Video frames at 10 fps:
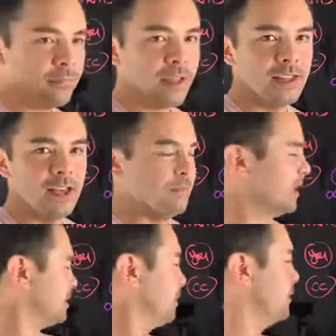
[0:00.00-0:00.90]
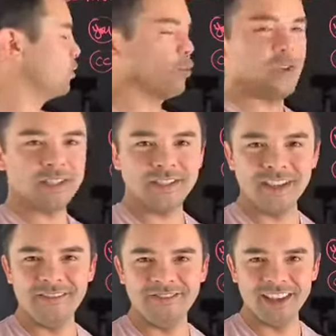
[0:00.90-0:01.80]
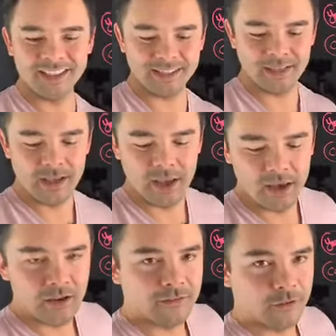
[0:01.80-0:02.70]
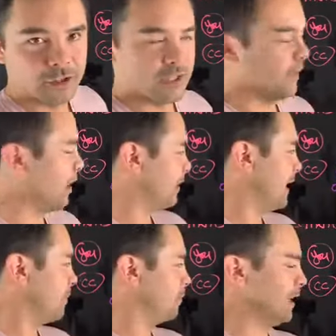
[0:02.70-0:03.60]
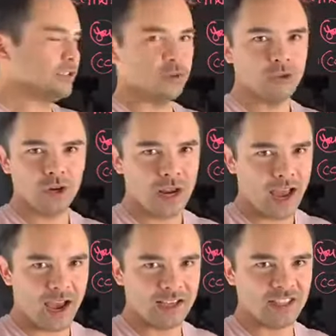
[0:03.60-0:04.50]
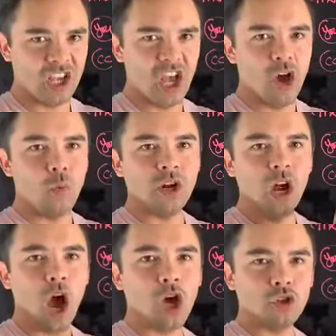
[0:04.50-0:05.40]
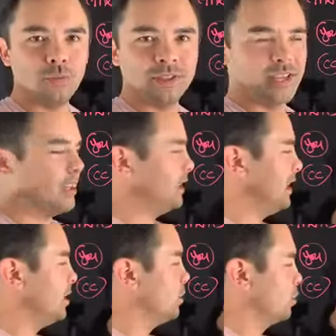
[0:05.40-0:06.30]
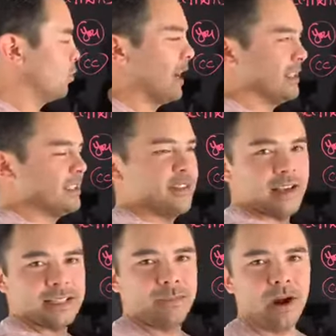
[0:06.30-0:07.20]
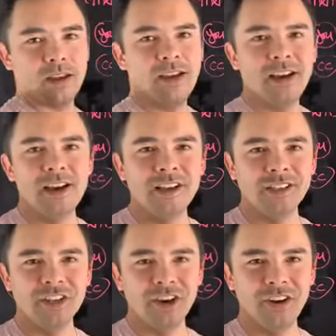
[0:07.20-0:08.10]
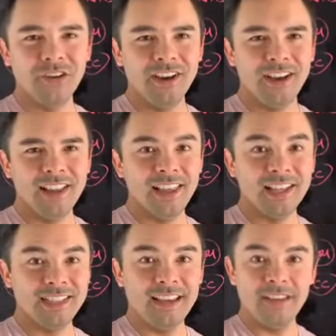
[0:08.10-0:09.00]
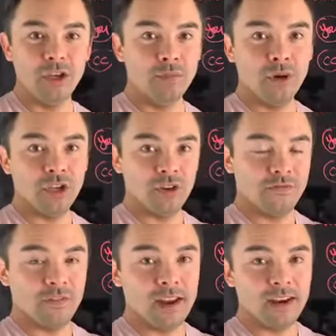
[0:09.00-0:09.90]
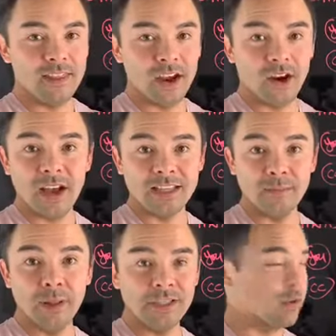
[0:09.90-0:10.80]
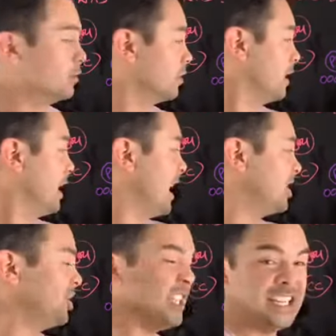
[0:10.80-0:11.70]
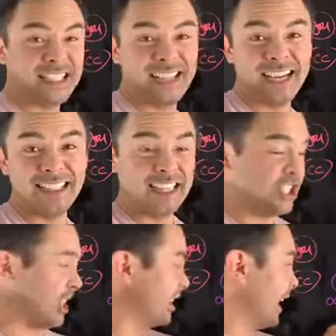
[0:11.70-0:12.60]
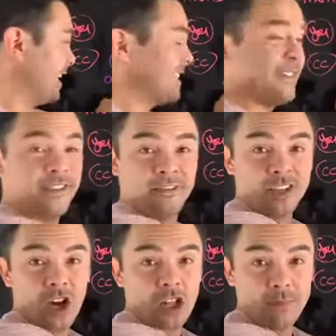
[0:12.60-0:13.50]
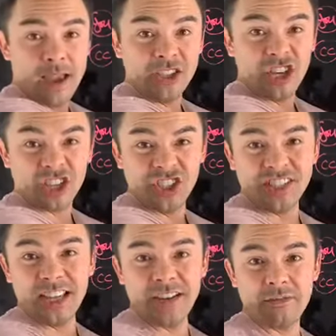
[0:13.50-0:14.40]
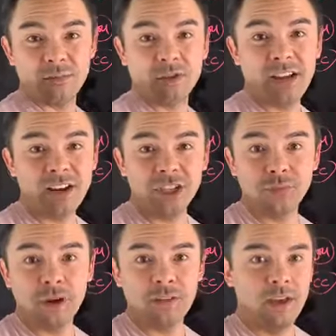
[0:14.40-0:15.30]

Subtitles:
let me explain the risks of this. First of all, that placeholder has 100% legal rights to that spot. So let's say that you put your friend there as a placeholder and she decides that she likes the $50 paycheck she's getting from doTERRA each month.